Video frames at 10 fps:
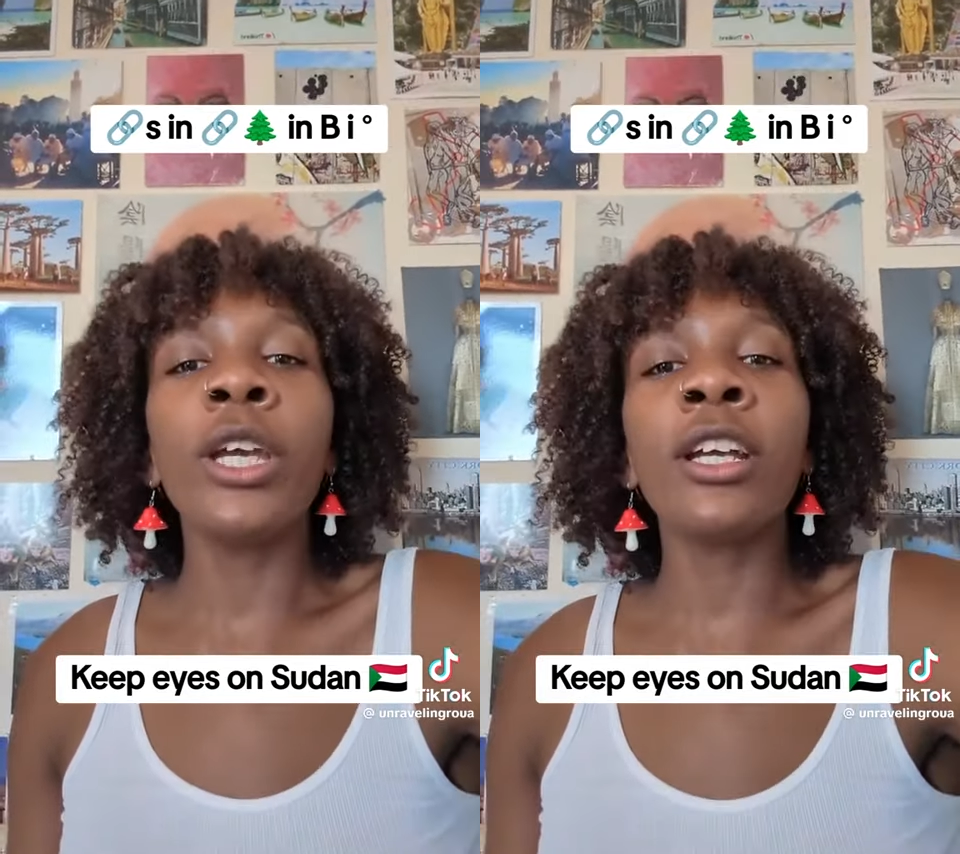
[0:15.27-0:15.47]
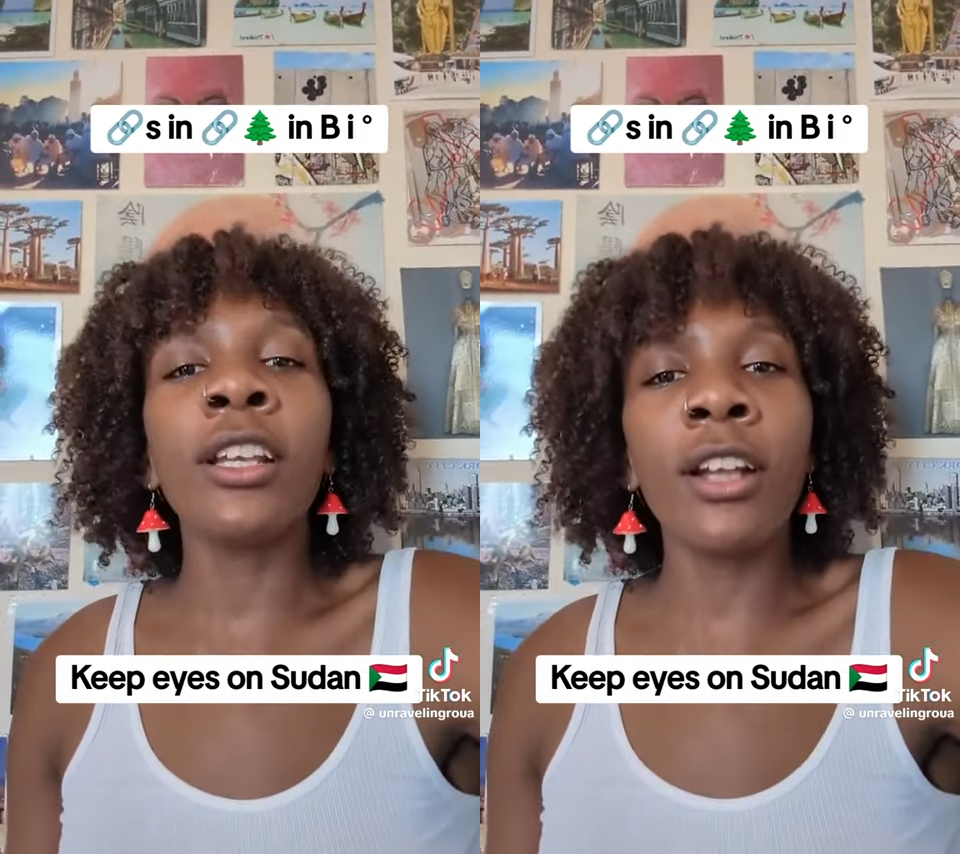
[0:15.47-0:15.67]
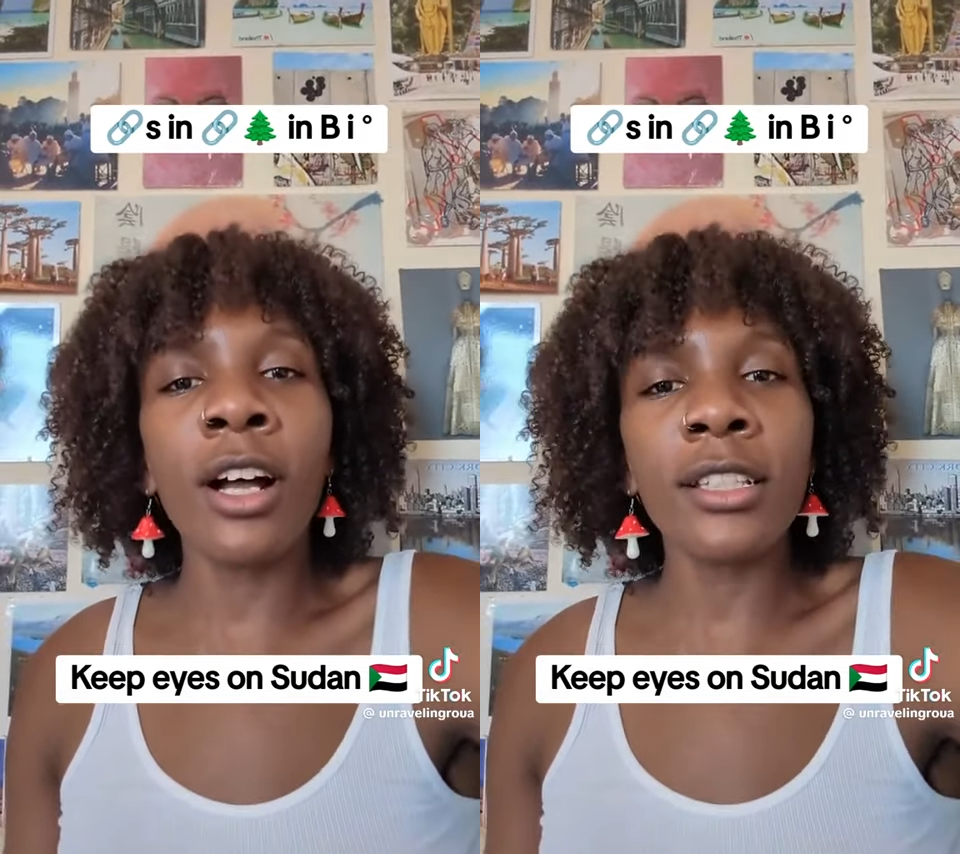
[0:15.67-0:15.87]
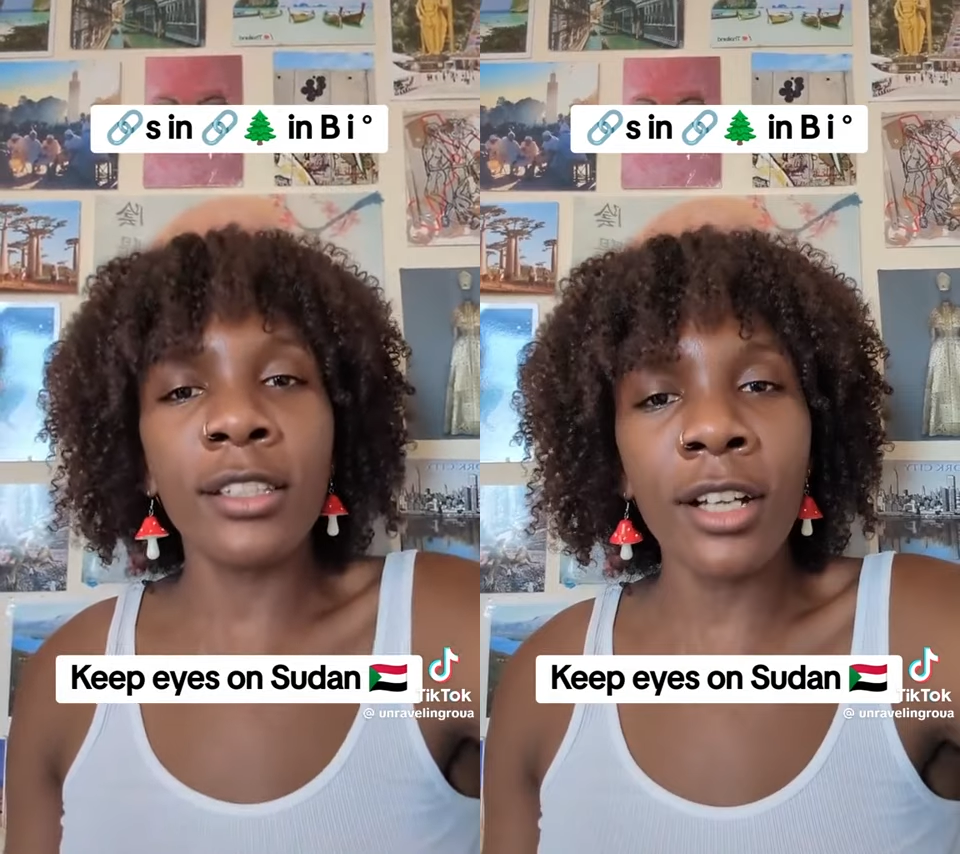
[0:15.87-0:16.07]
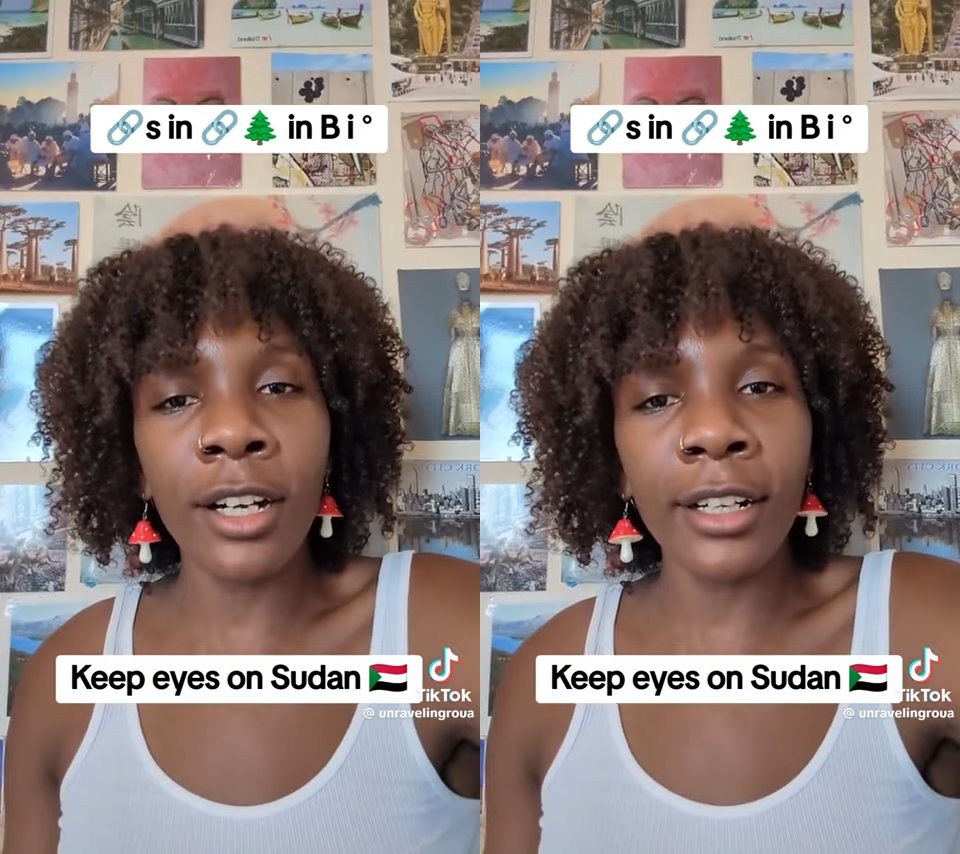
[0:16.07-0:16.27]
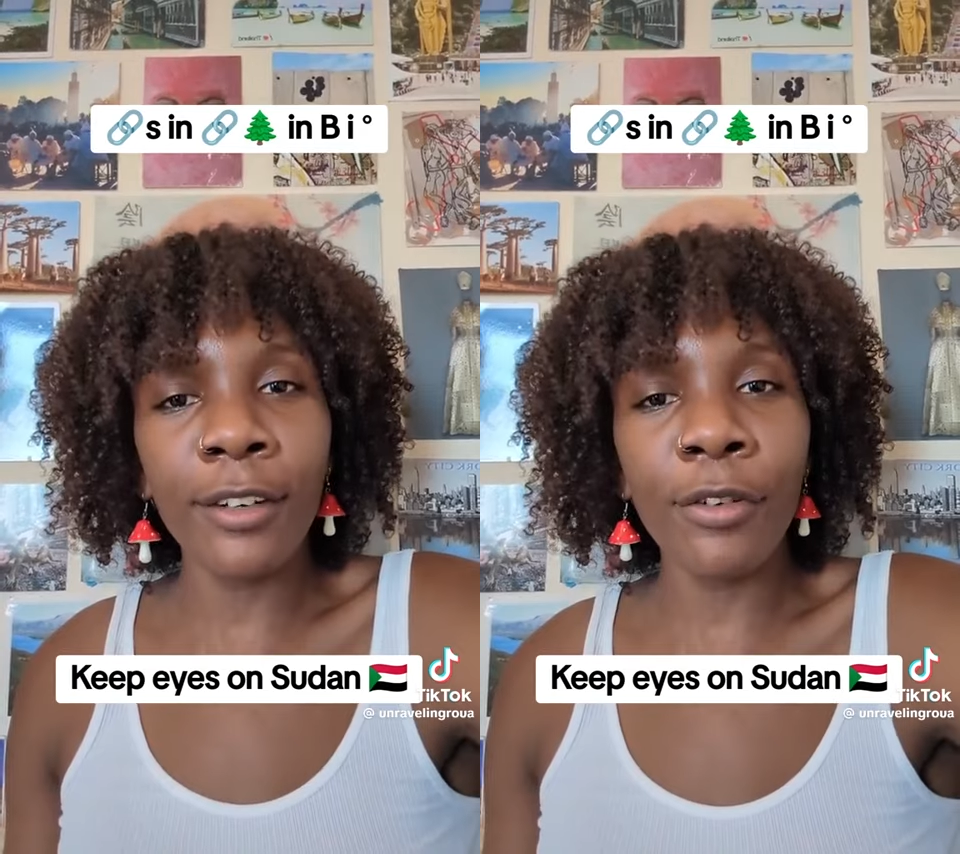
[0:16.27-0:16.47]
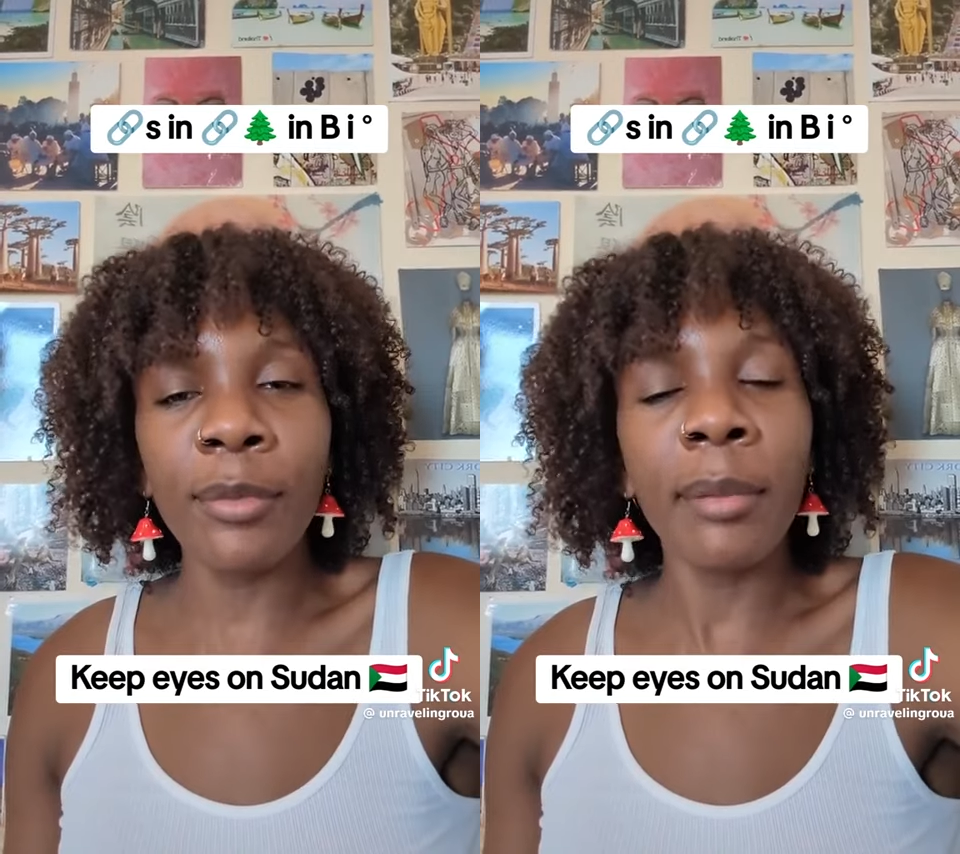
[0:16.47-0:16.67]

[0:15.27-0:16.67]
cannot start from